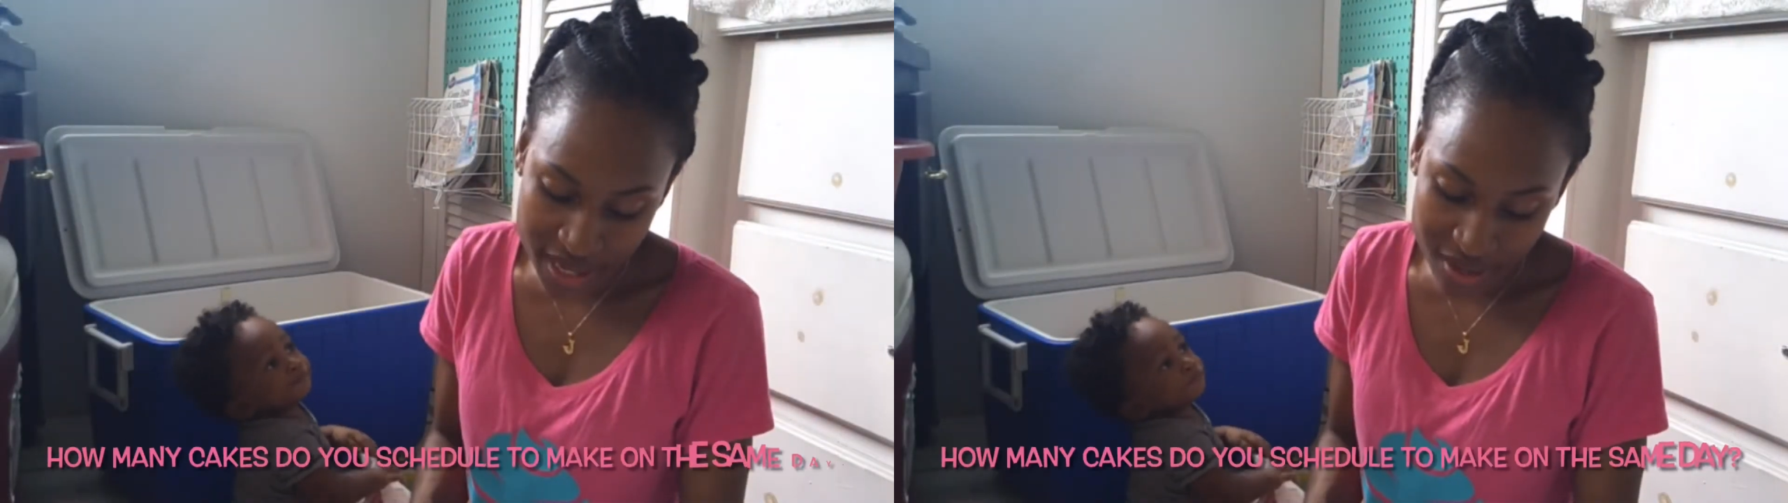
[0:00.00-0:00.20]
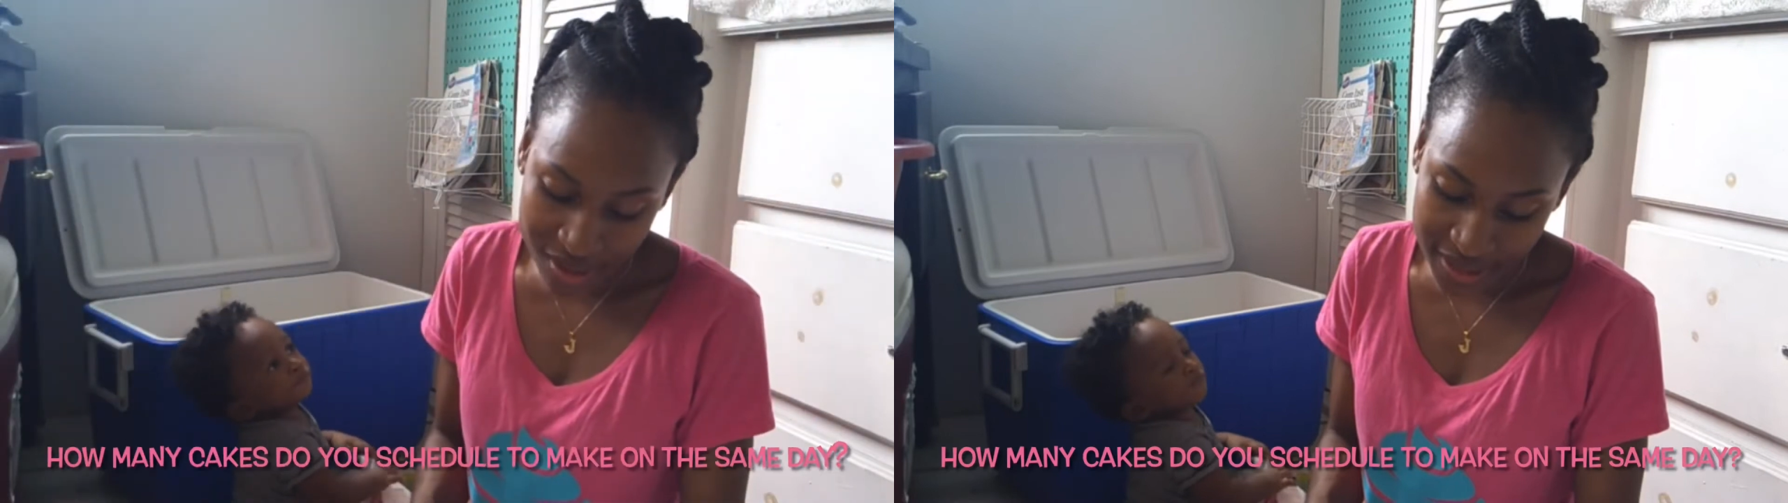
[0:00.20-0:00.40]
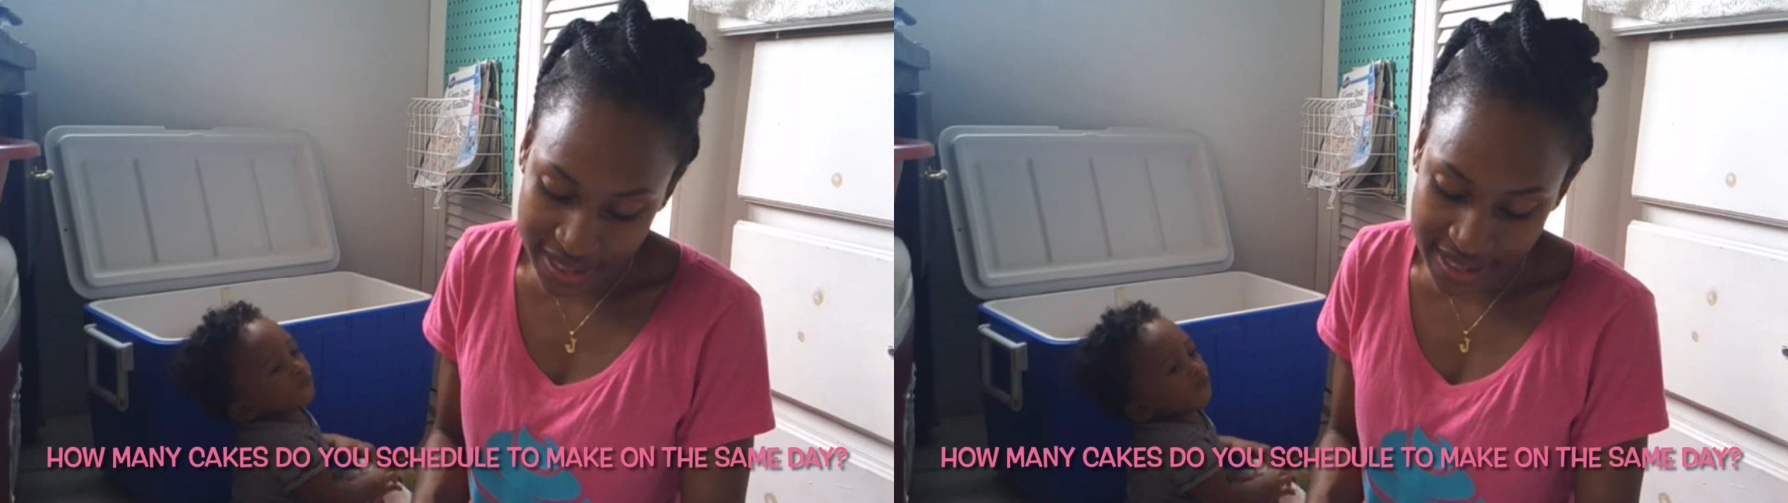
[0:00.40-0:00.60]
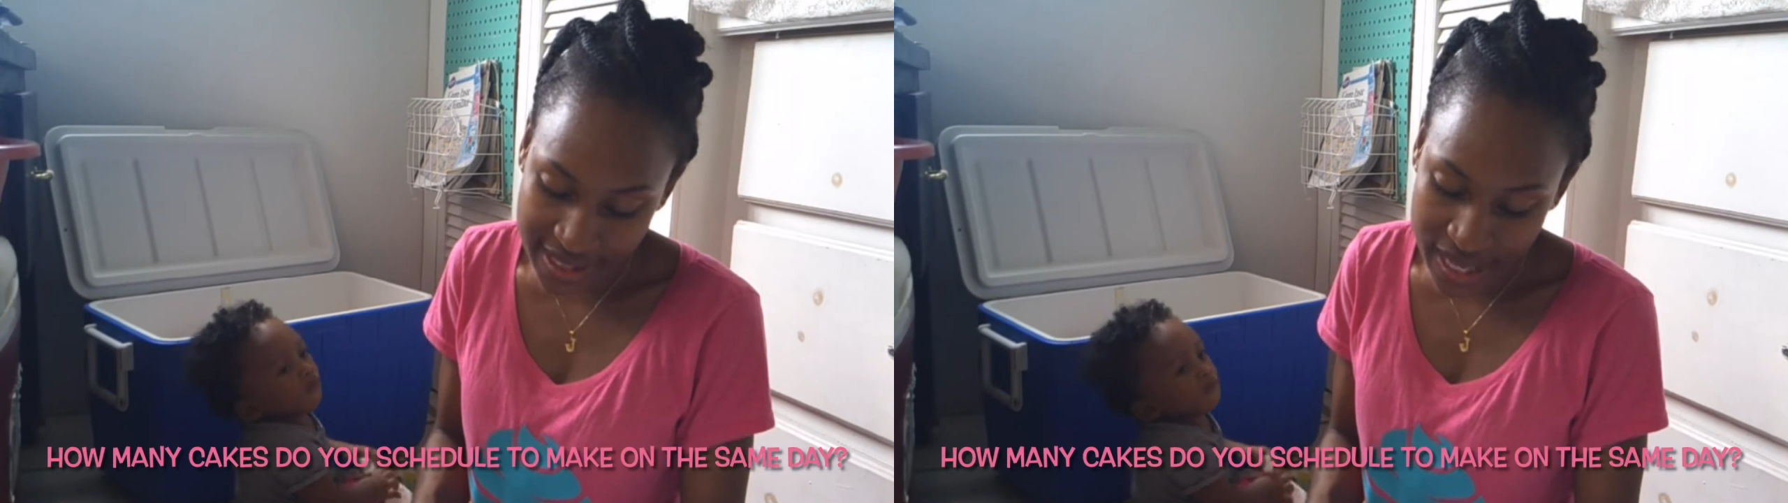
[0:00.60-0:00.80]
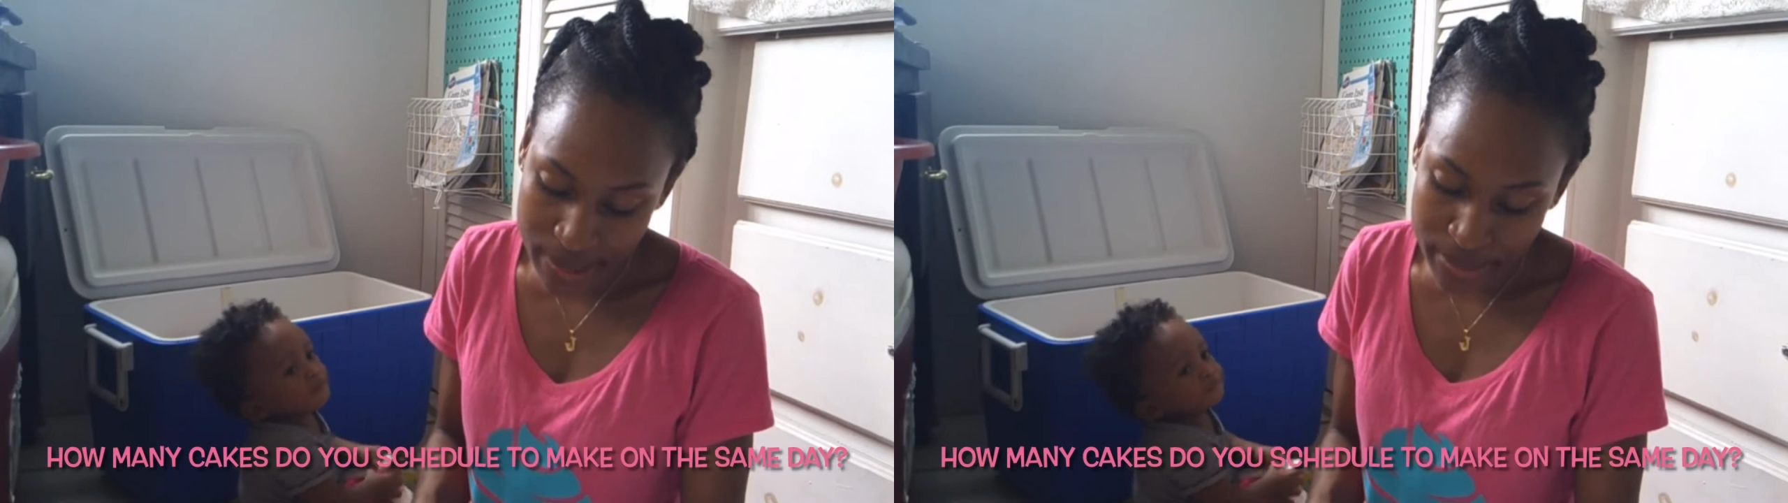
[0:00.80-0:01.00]
on the
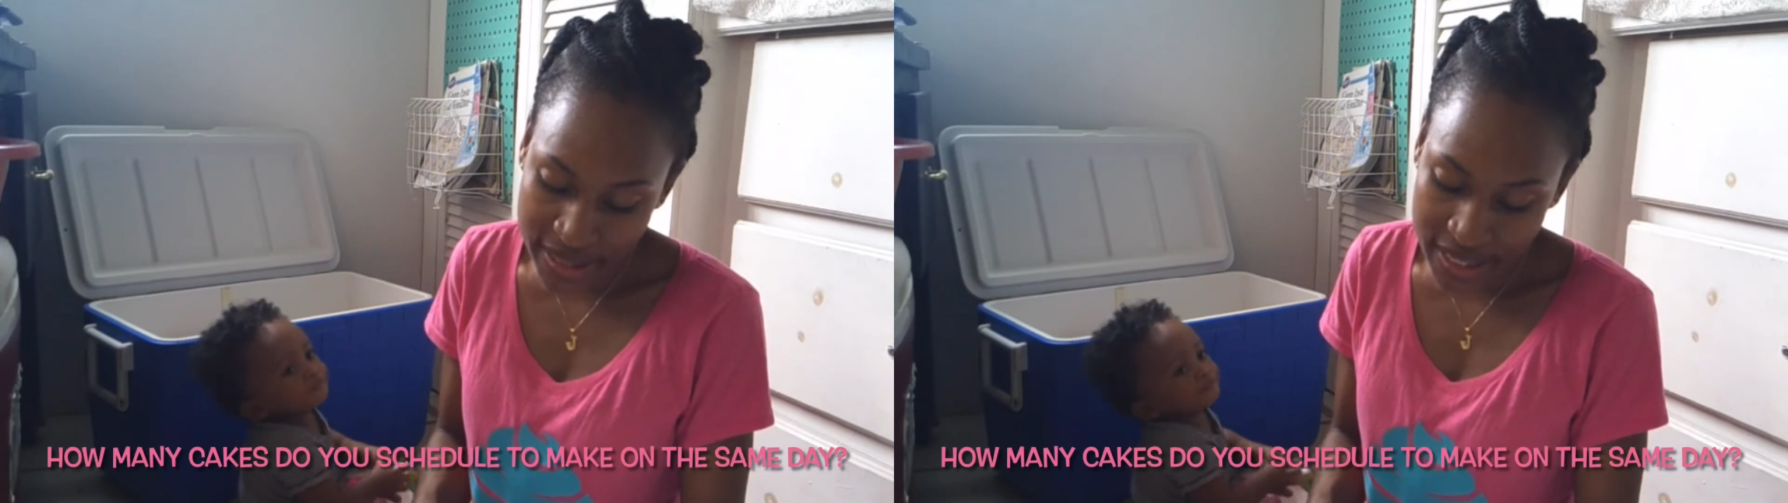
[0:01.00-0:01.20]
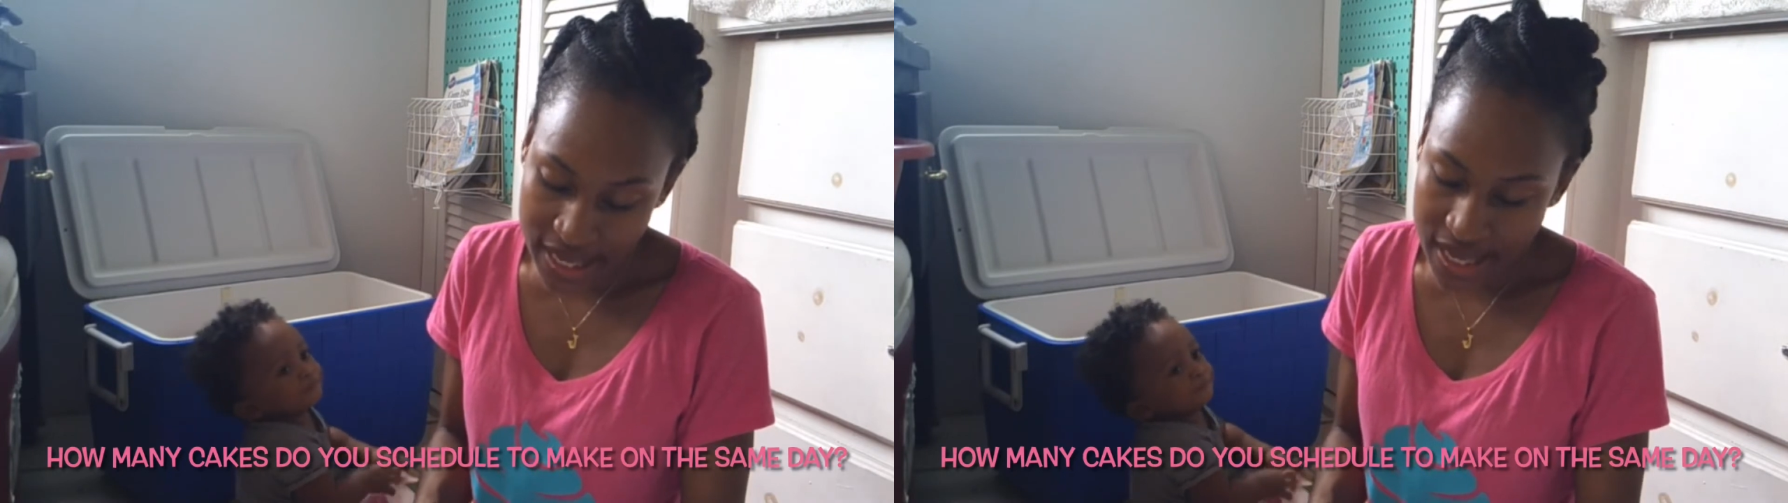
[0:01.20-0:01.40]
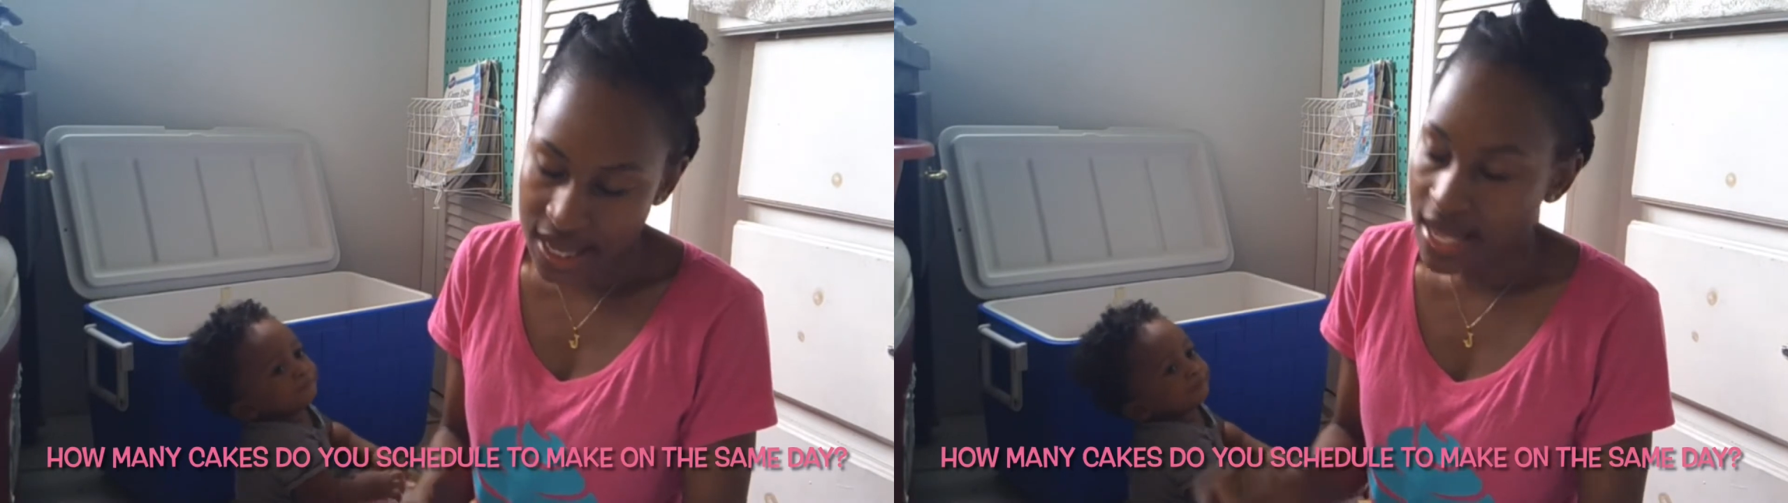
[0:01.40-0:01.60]
same day?